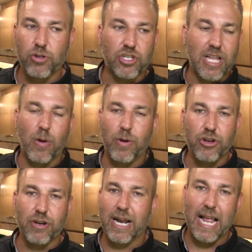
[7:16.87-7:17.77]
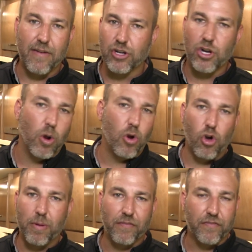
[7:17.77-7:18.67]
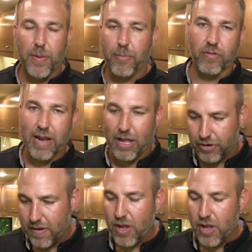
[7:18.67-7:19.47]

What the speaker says: so that way you're not having to go home and fumble around.